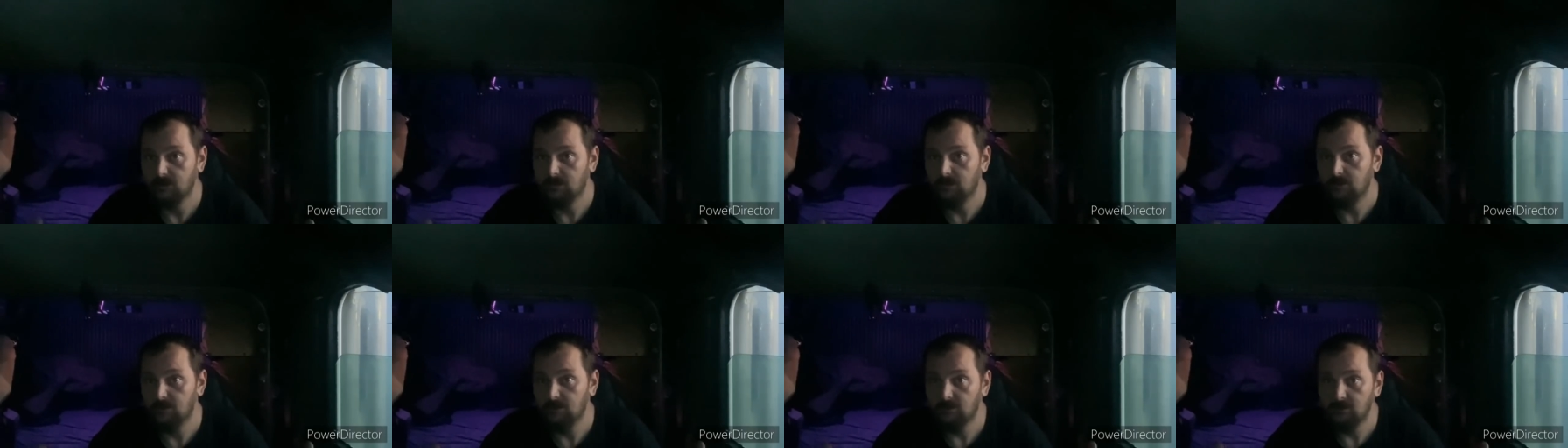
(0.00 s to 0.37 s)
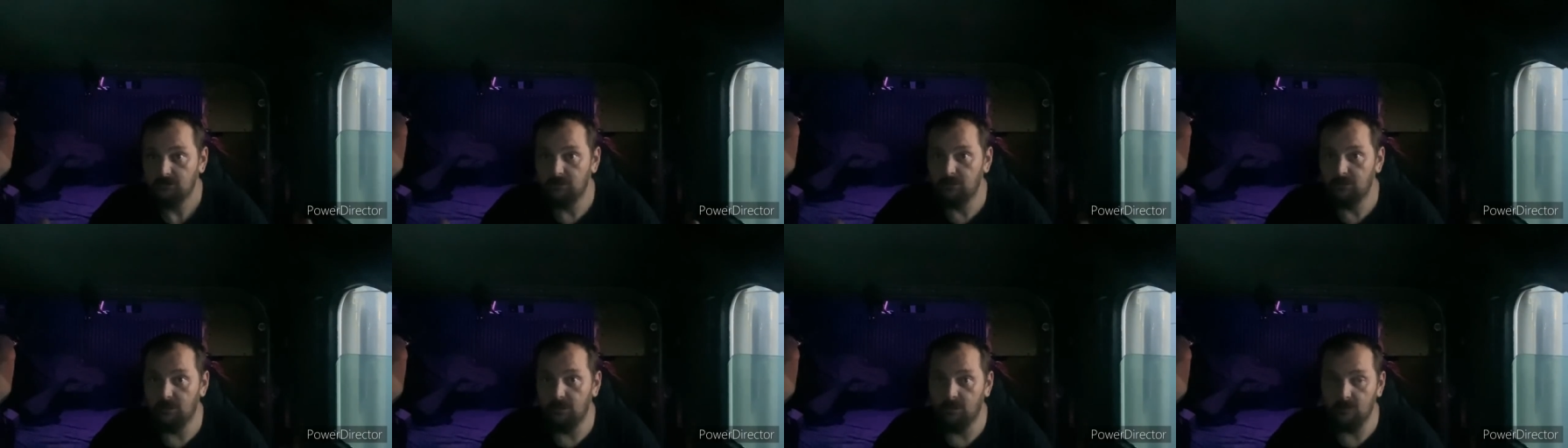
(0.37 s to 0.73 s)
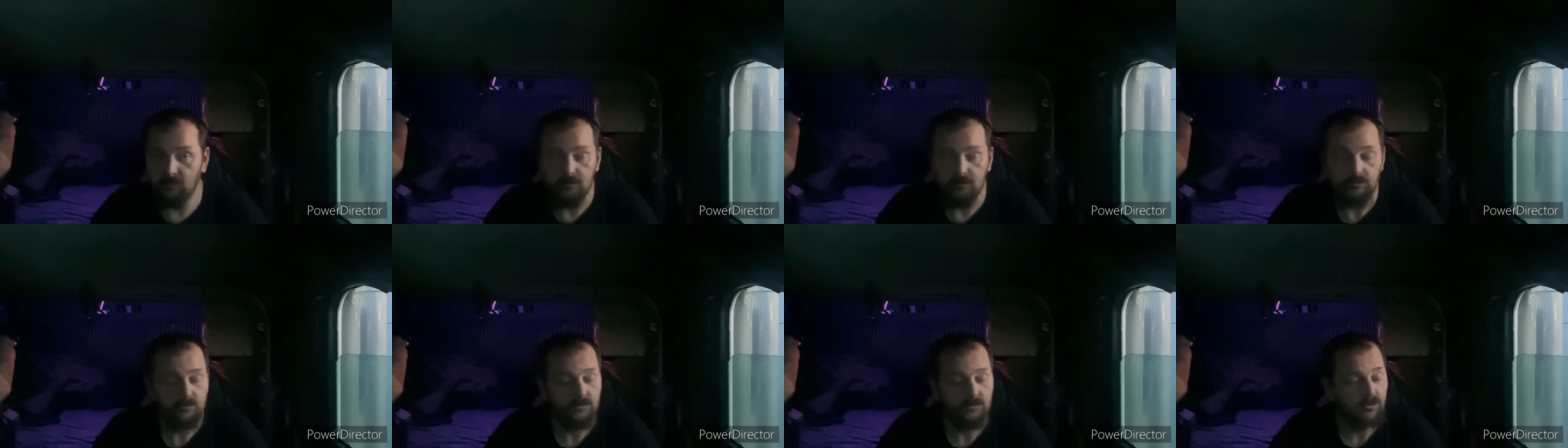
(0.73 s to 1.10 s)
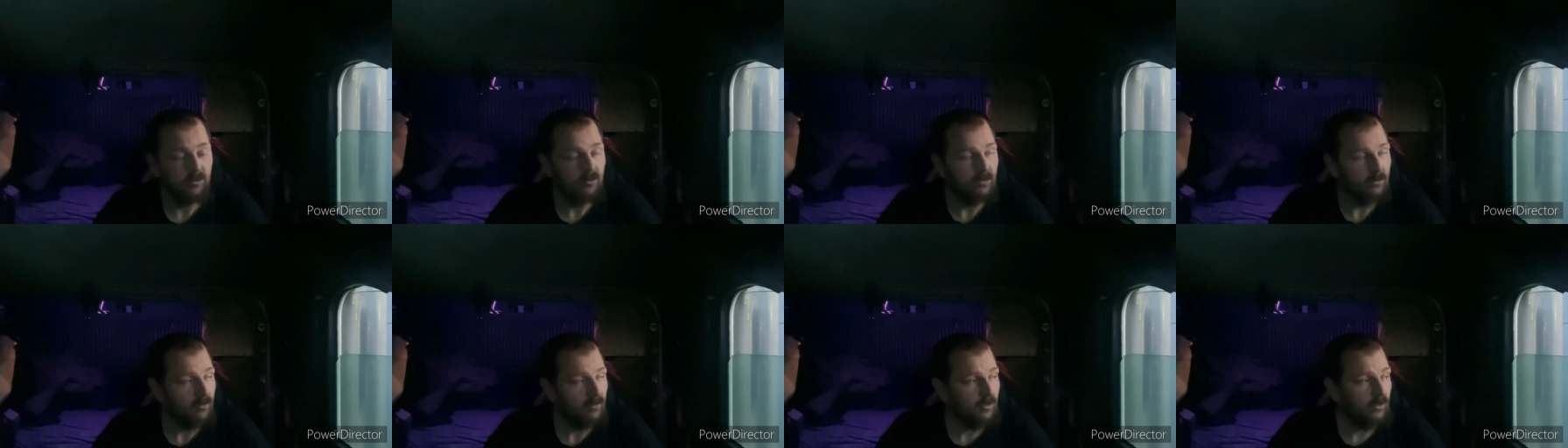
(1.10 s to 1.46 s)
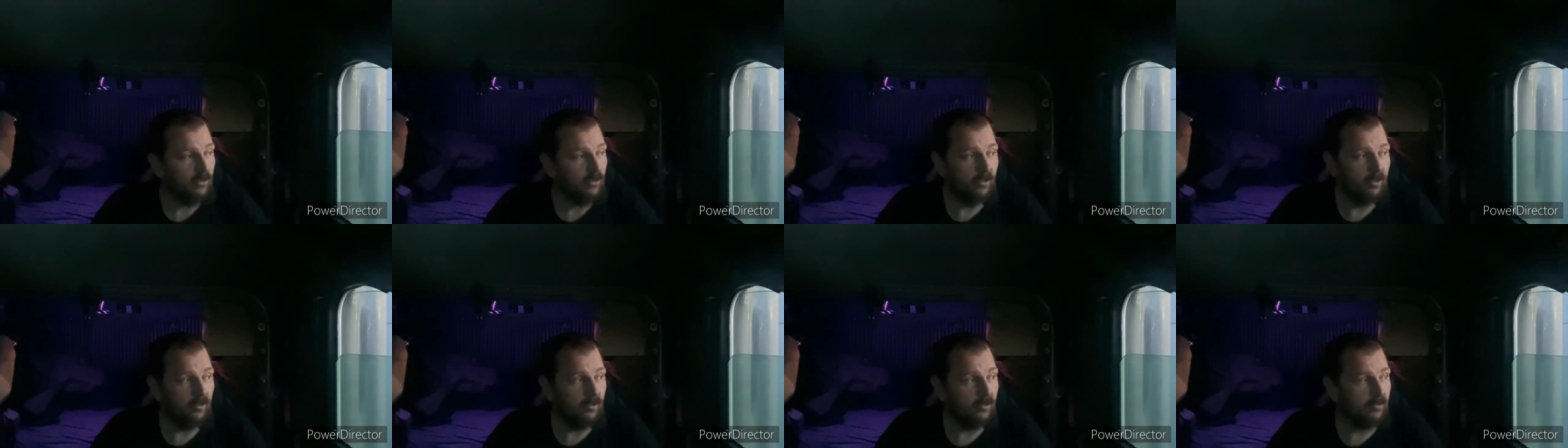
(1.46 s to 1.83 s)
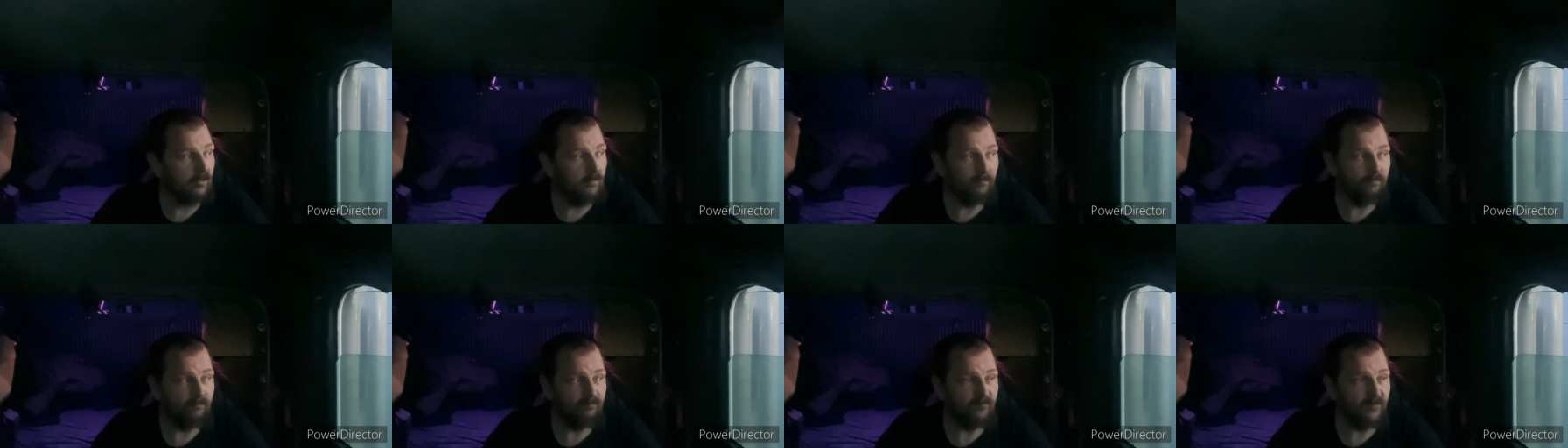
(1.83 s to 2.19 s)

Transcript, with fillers: You know, um,